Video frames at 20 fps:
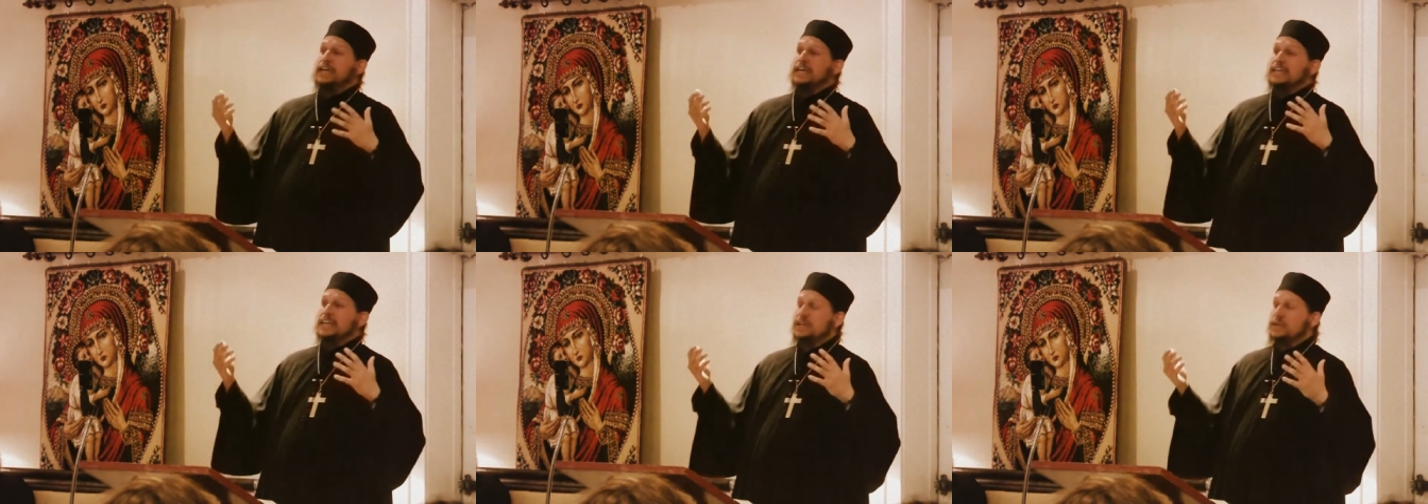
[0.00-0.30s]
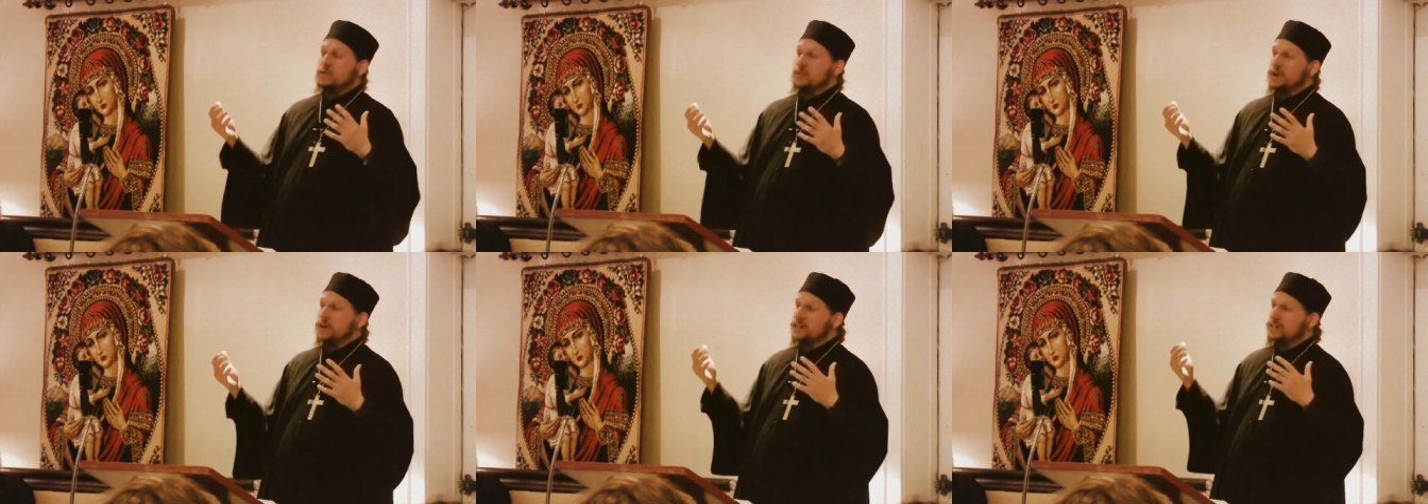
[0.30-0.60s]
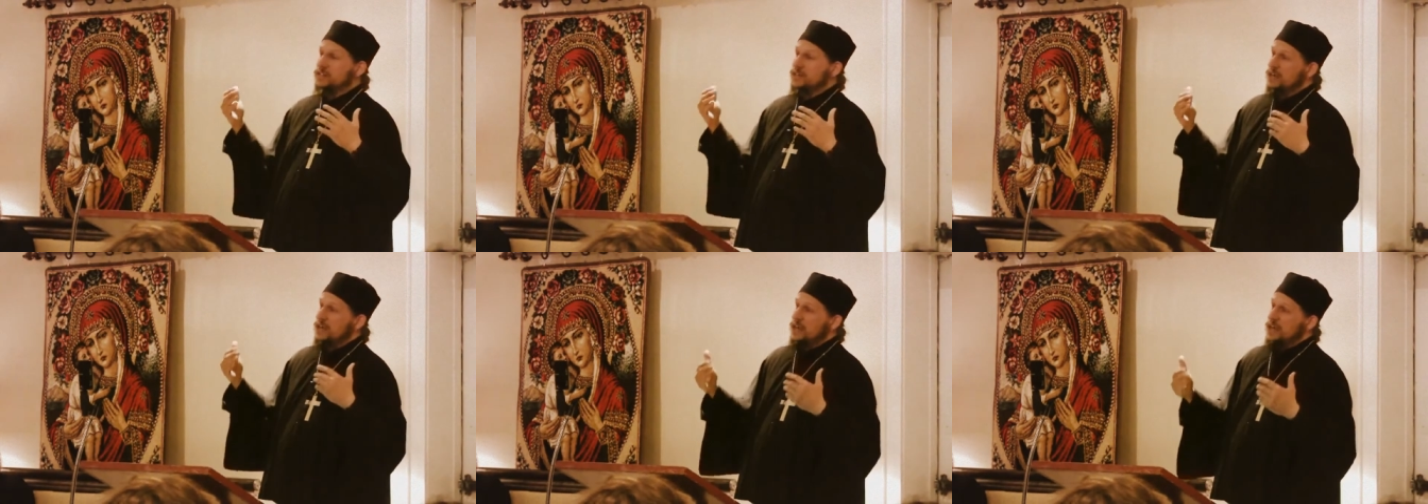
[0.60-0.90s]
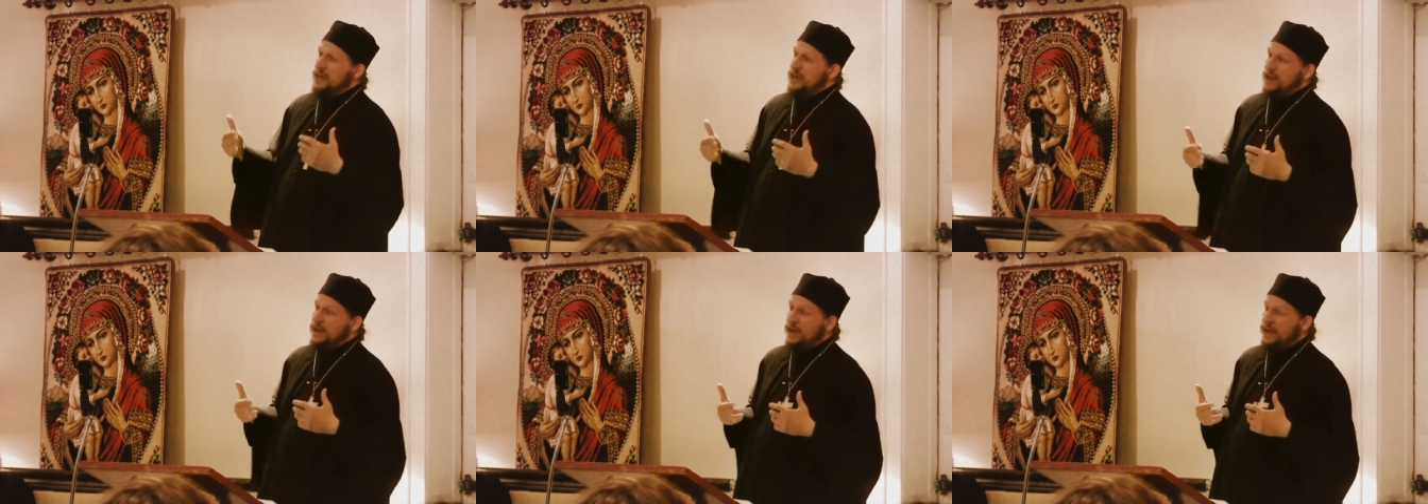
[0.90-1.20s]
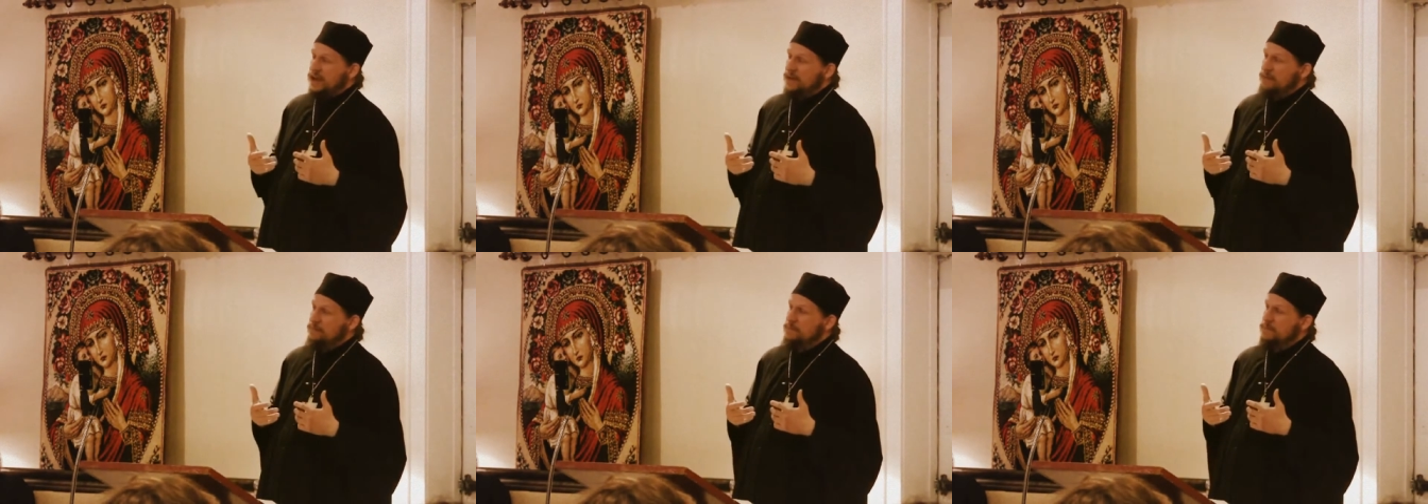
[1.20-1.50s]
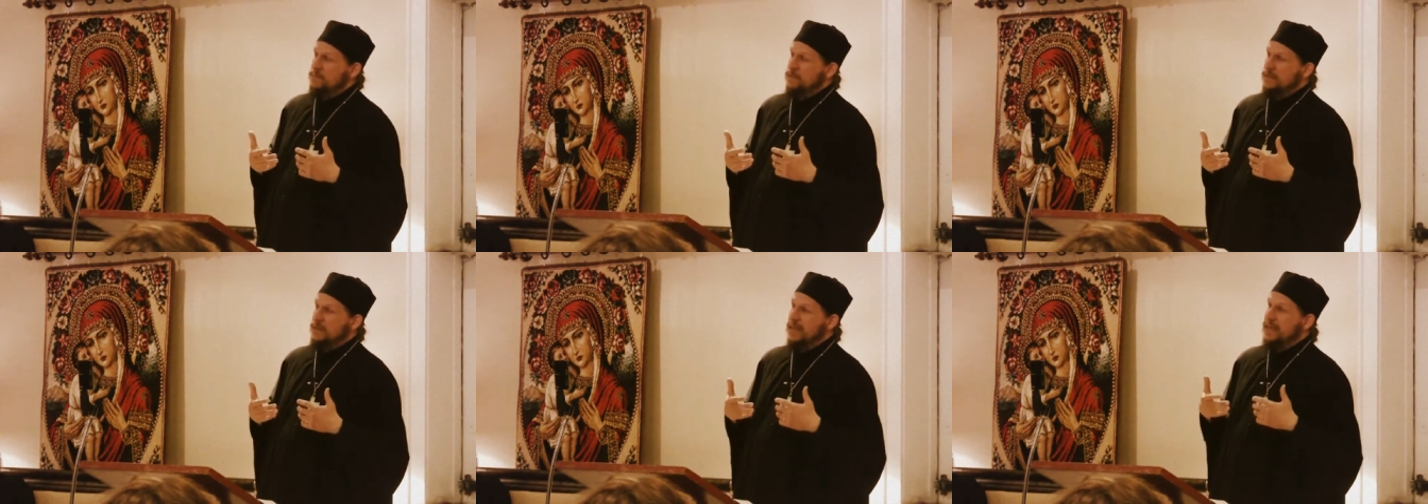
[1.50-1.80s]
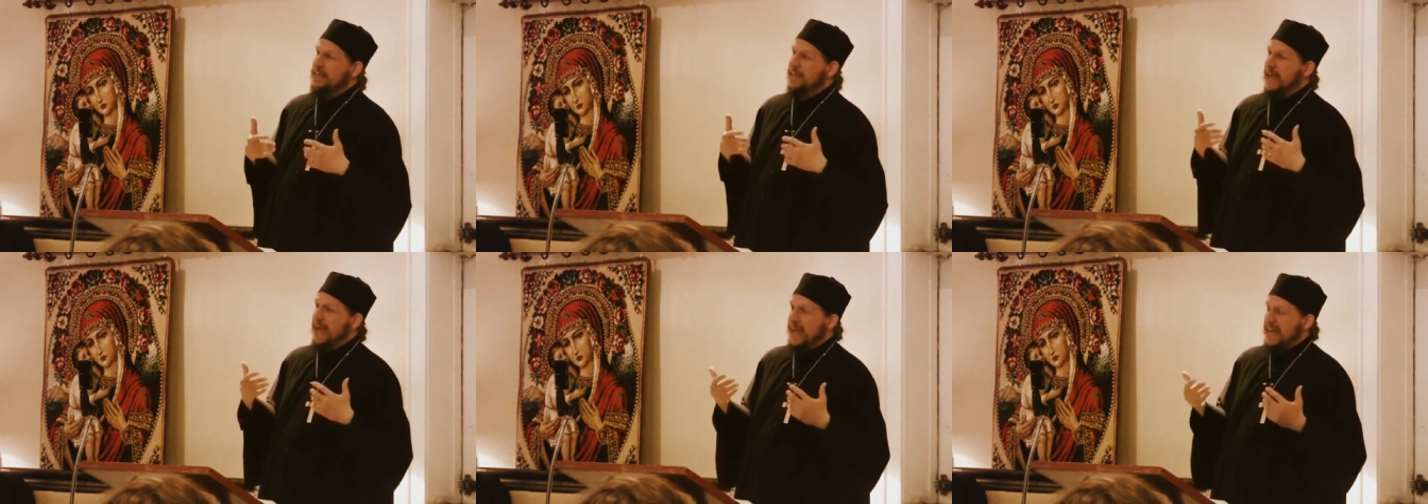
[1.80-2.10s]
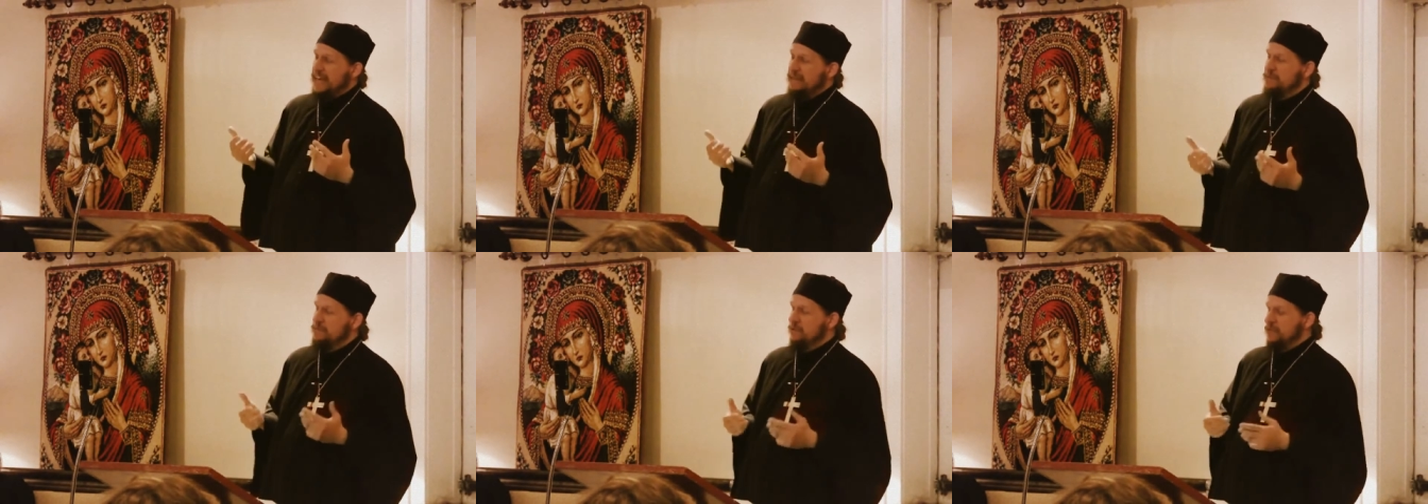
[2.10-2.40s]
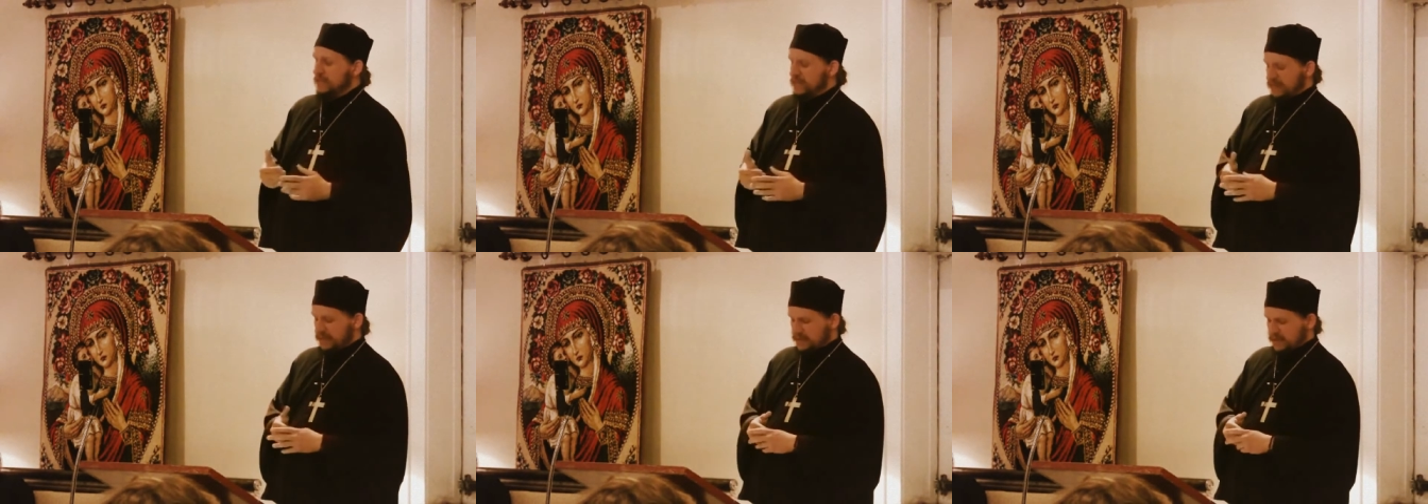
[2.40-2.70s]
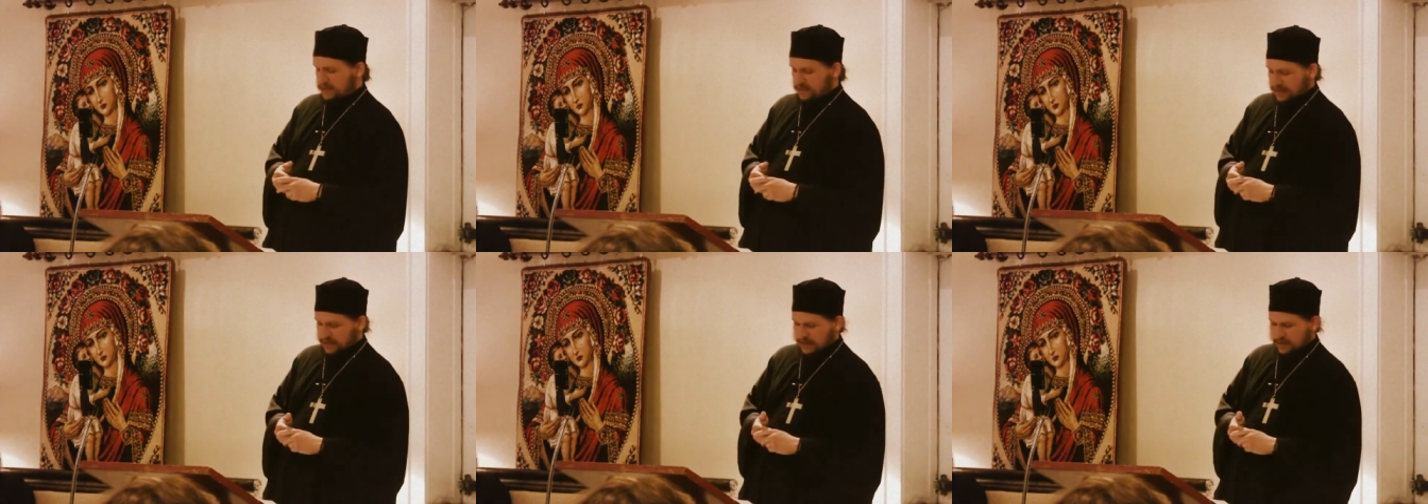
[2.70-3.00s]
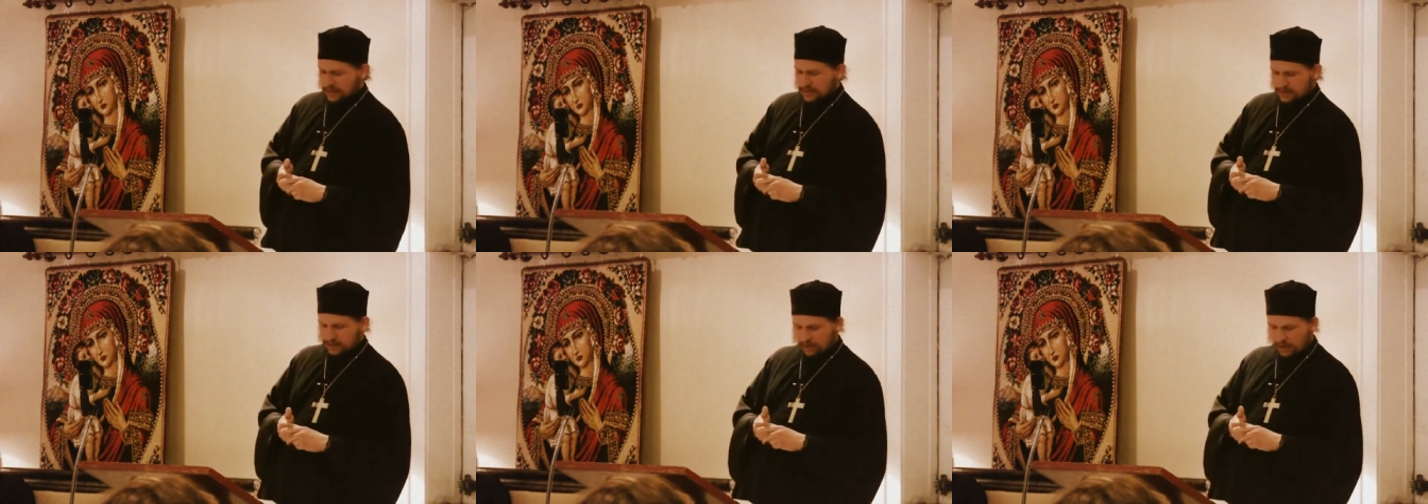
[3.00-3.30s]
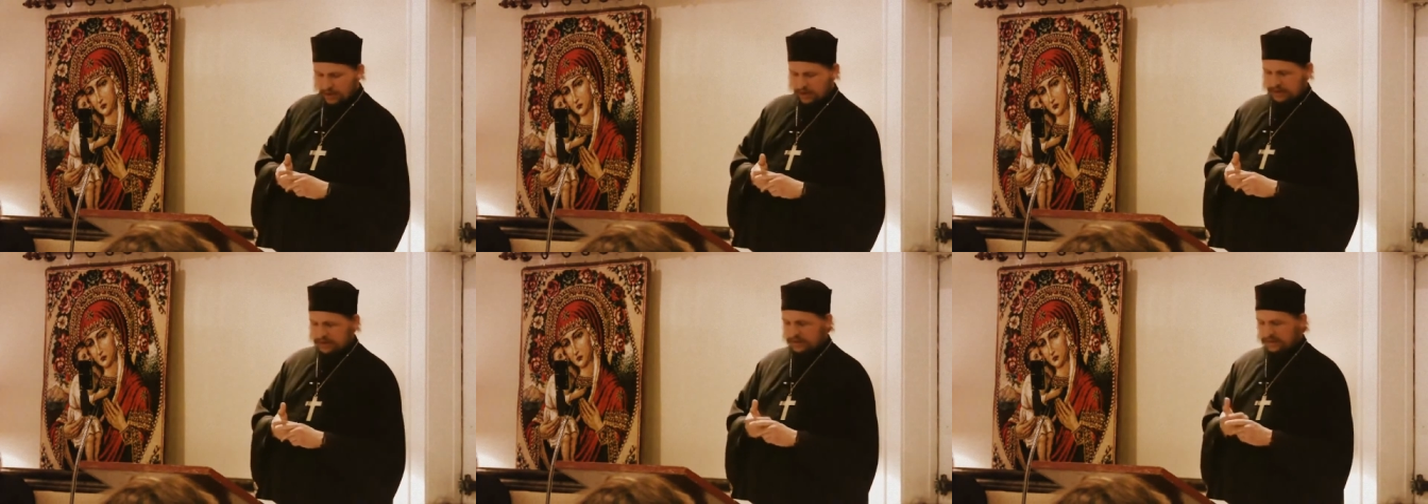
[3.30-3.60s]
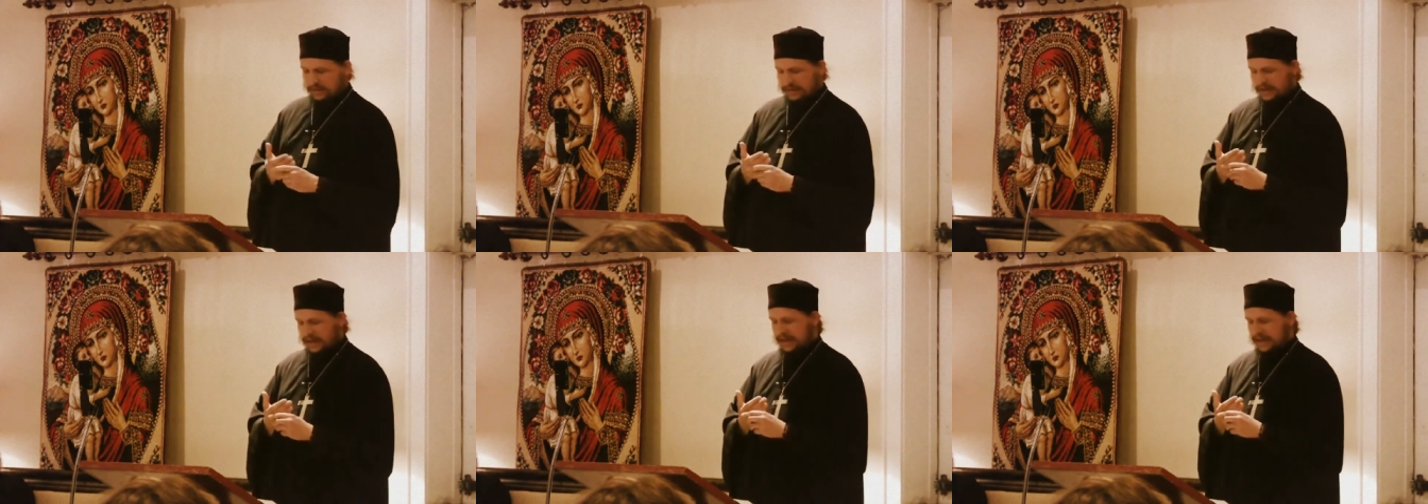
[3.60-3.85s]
He was uh, like Adam in the garden,